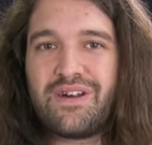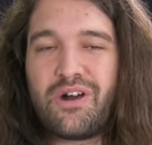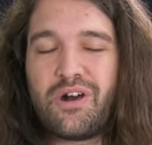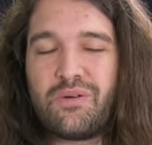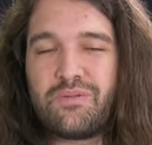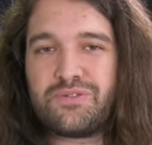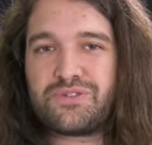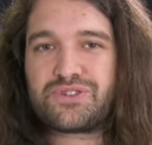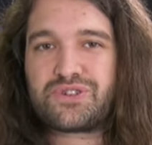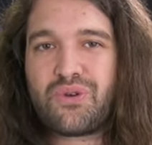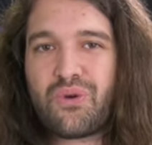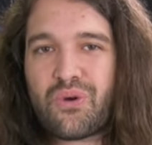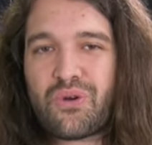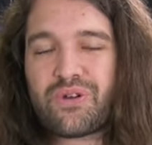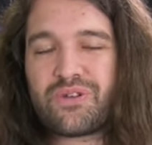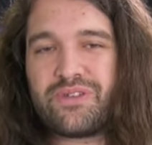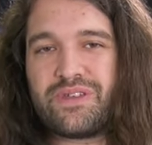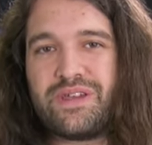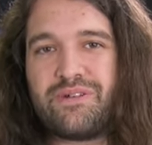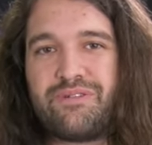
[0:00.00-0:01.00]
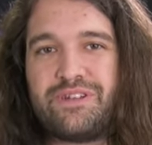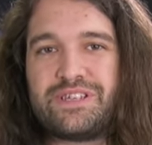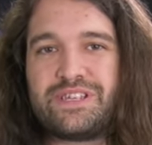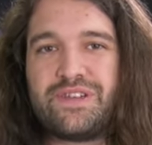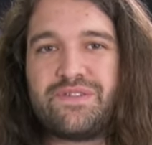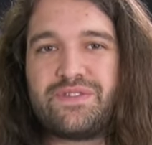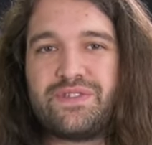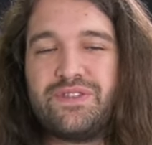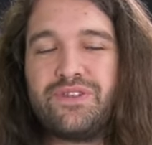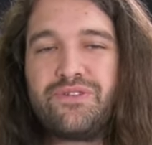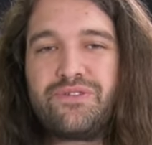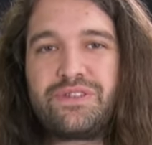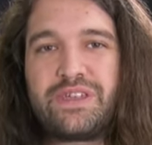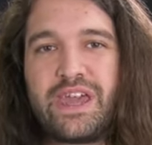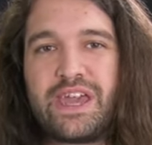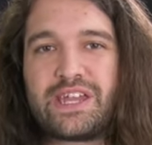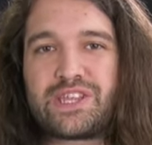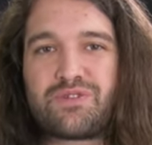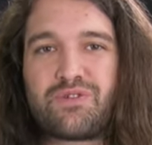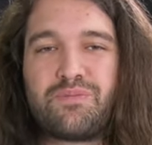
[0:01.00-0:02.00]
almost quarterly received new
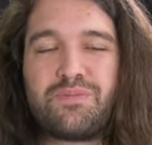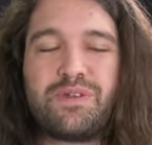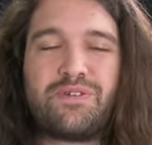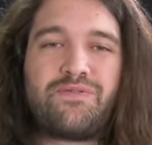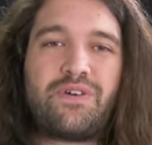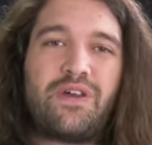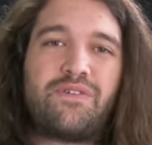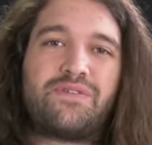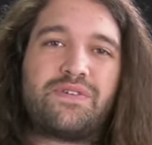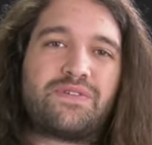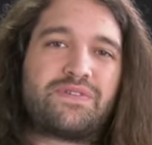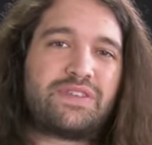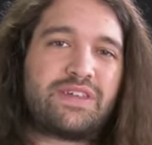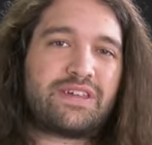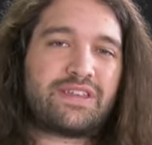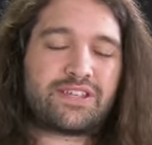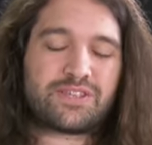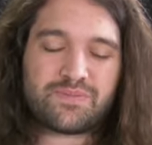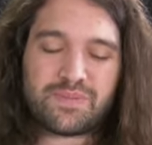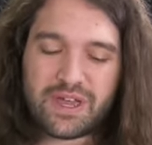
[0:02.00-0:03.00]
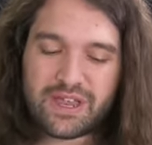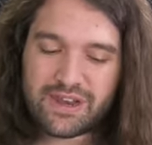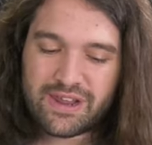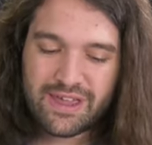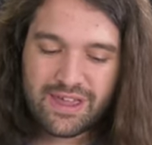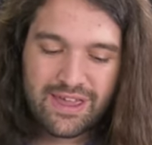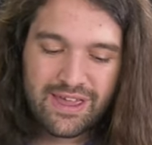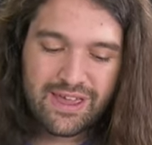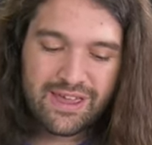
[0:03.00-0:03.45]
dates for B550, and it's been